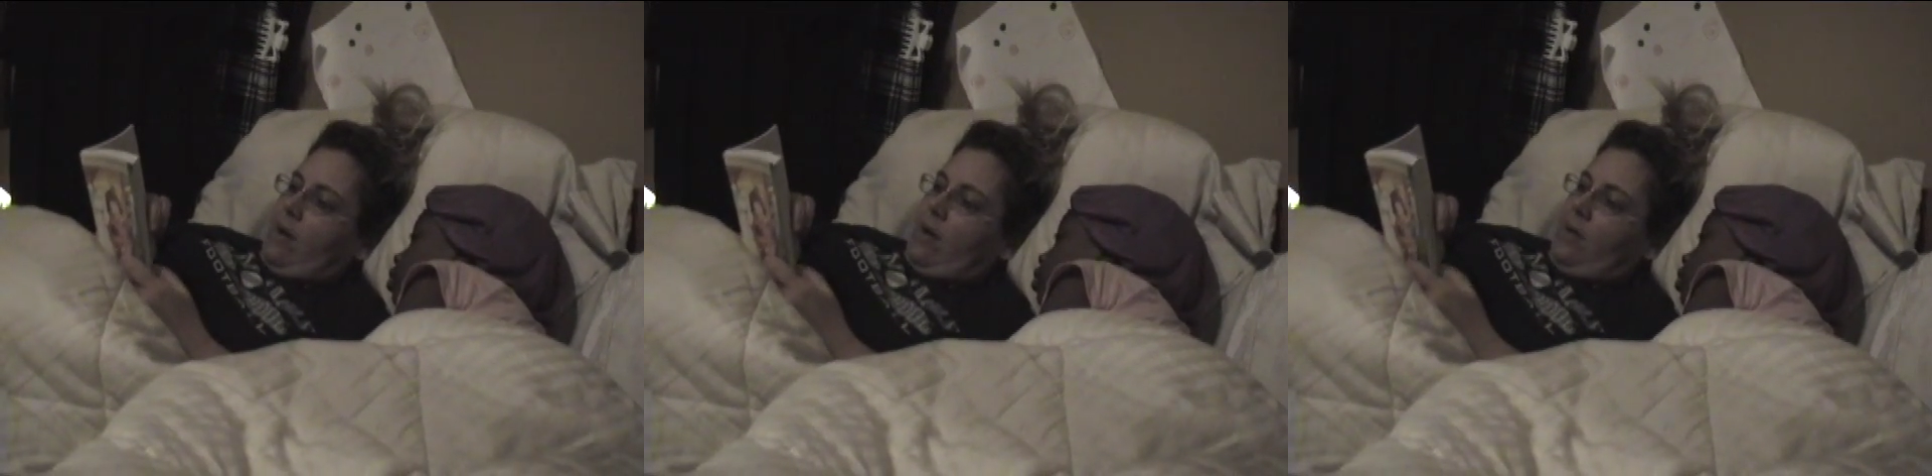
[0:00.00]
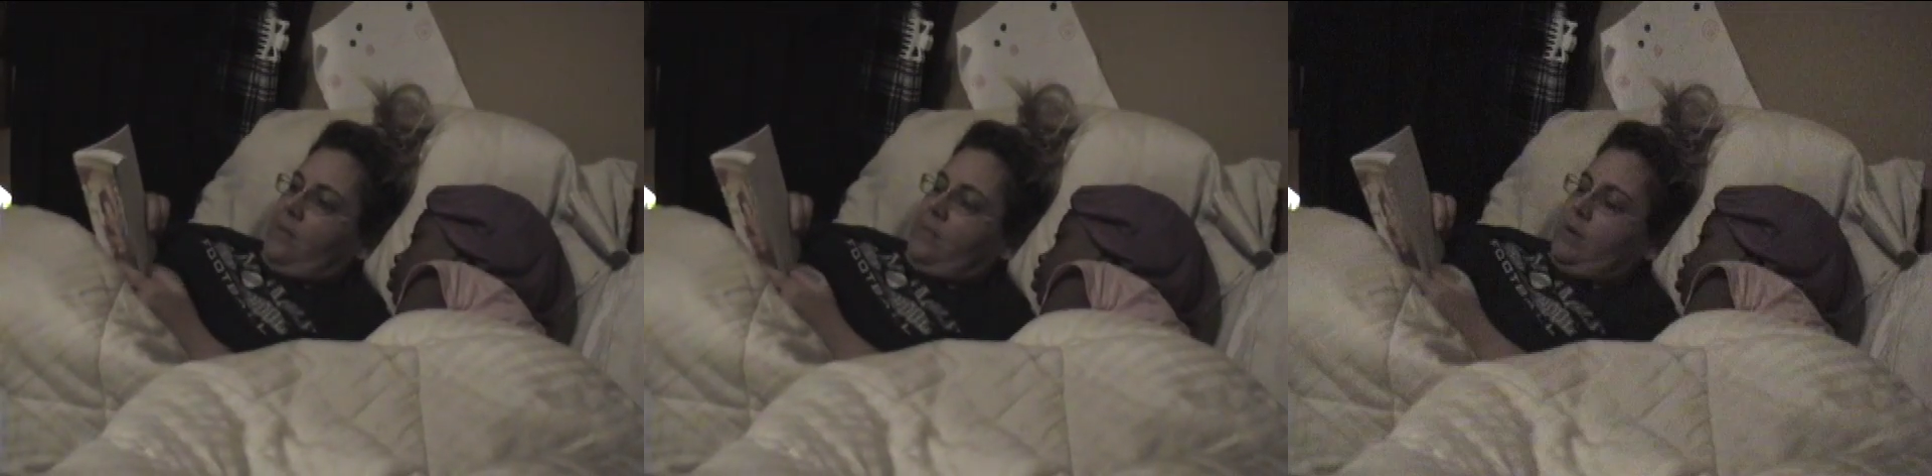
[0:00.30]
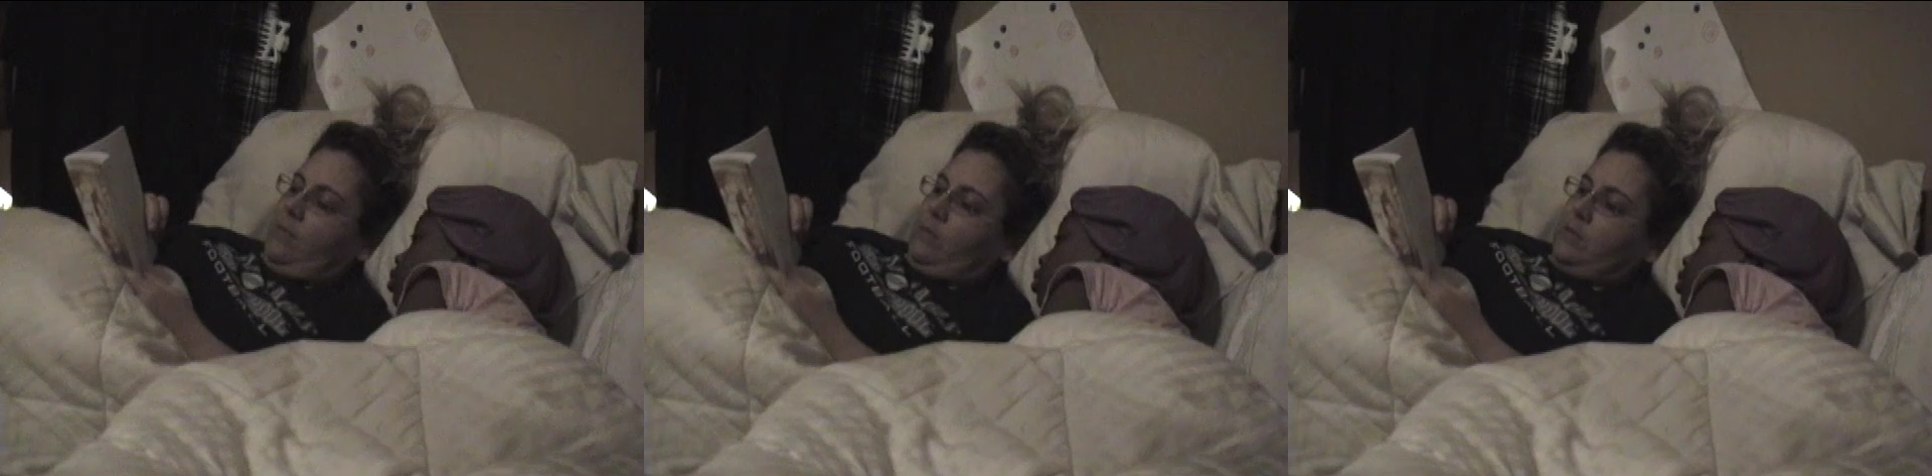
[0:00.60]
All the
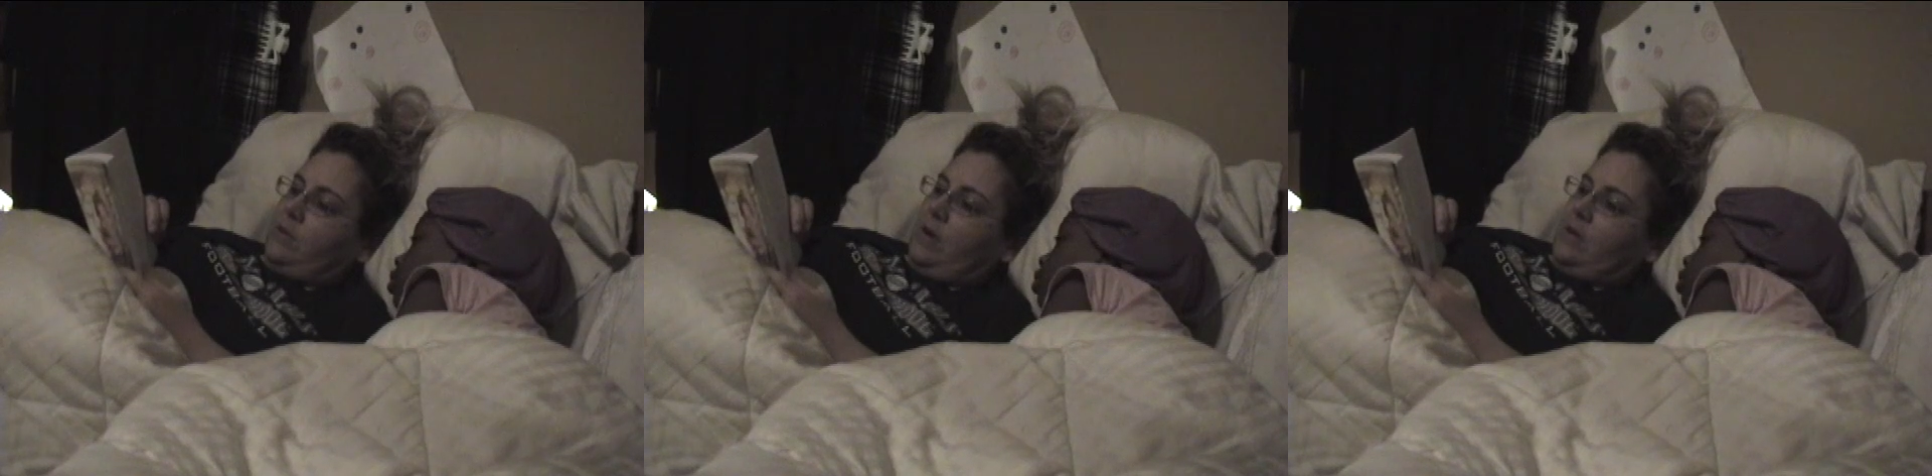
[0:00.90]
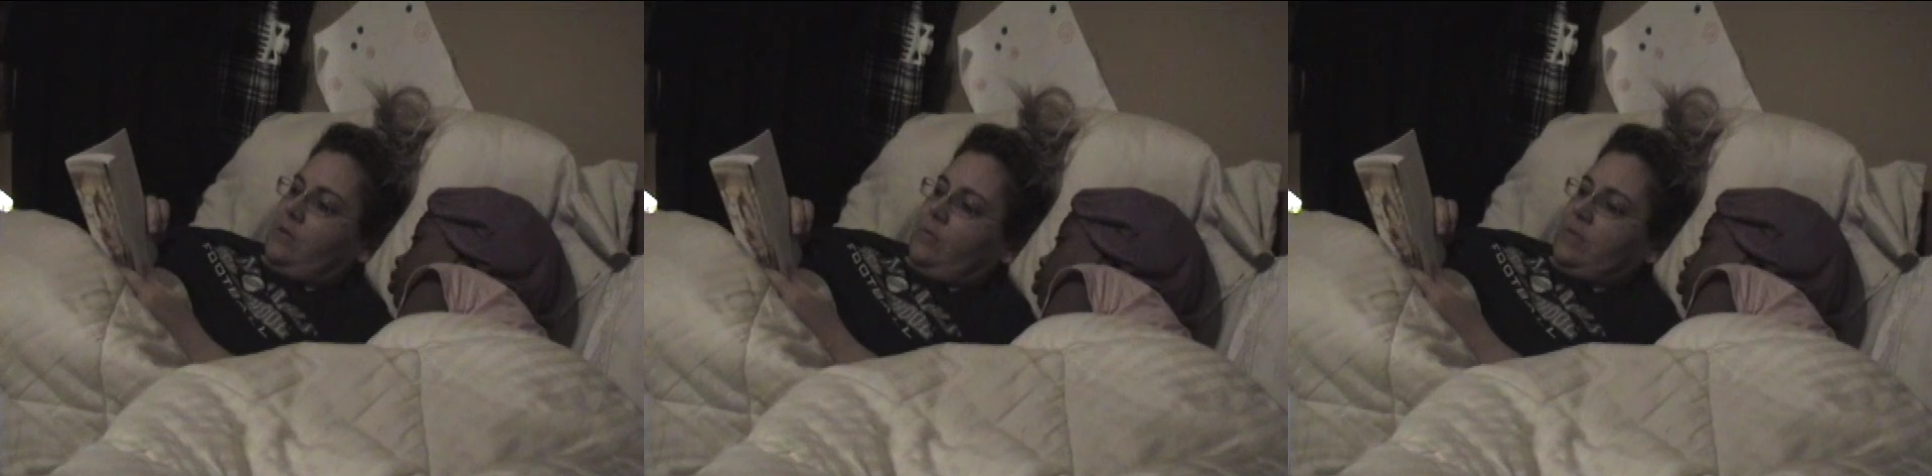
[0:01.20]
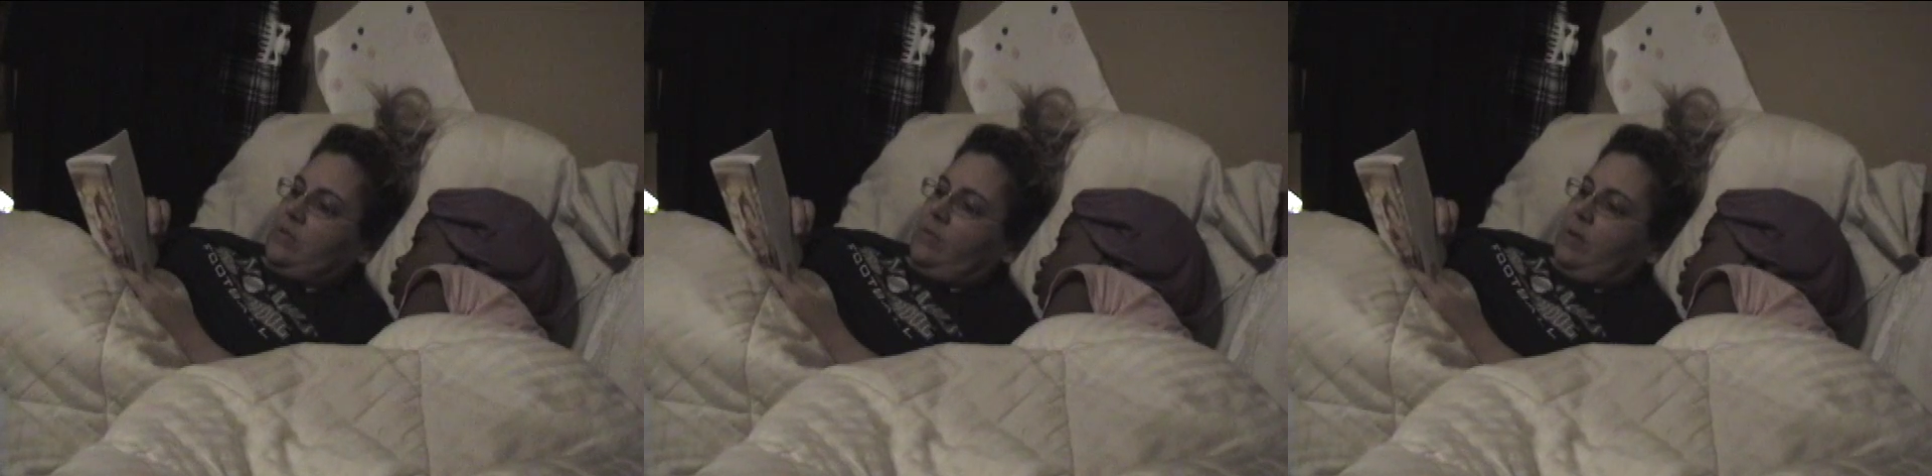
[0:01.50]
beautiful skirts
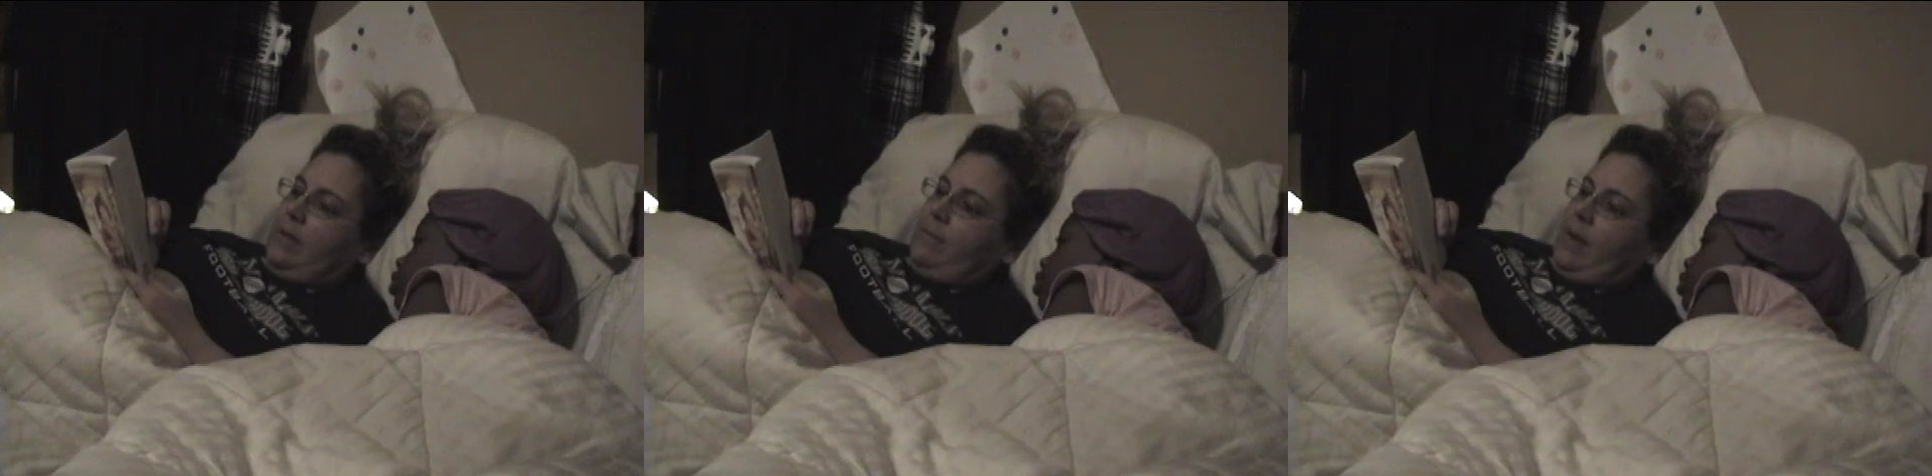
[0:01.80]
went swirling